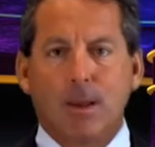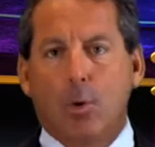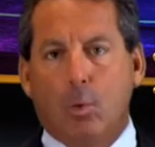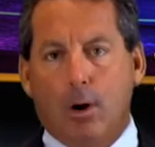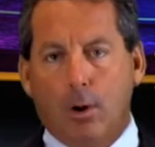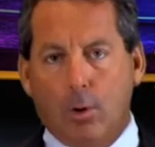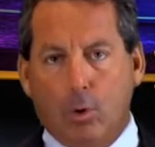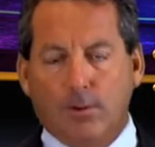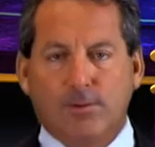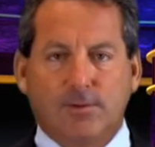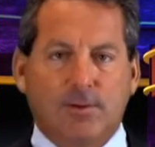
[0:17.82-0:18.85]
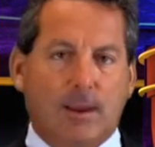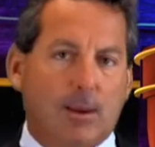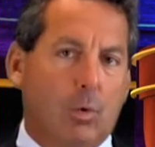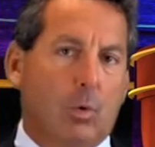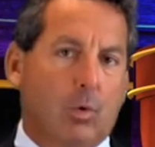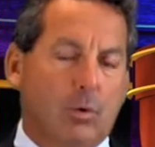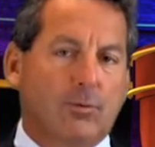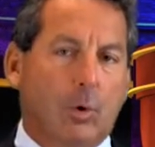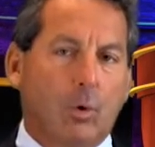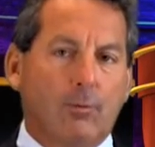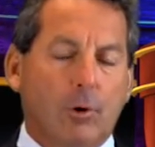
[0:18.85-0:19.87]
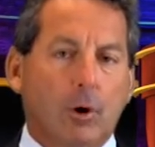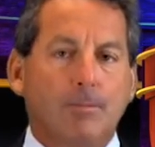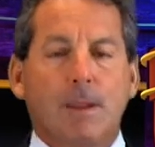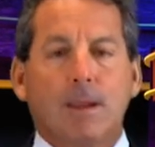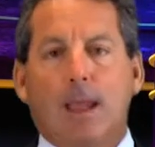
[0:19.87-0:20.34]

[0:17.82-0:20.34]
Well, of course, the second quarter is over,